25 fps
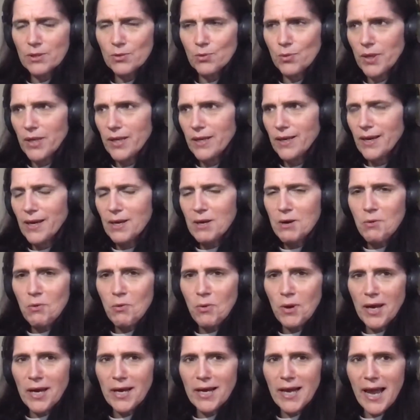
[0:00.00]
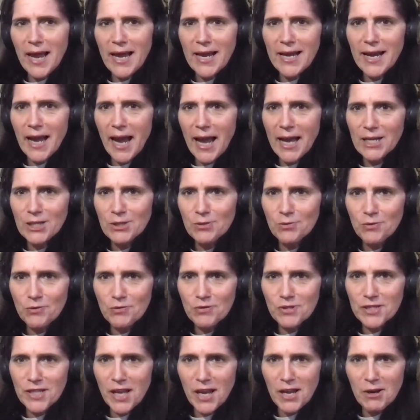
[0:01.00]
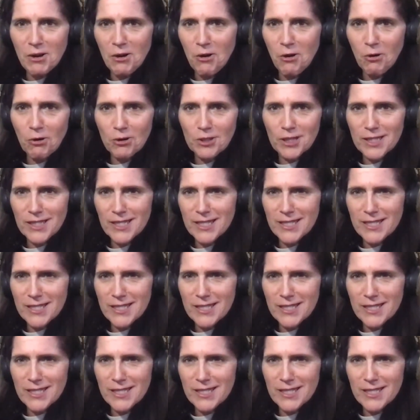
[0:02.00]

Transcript: We engage with stakeholders.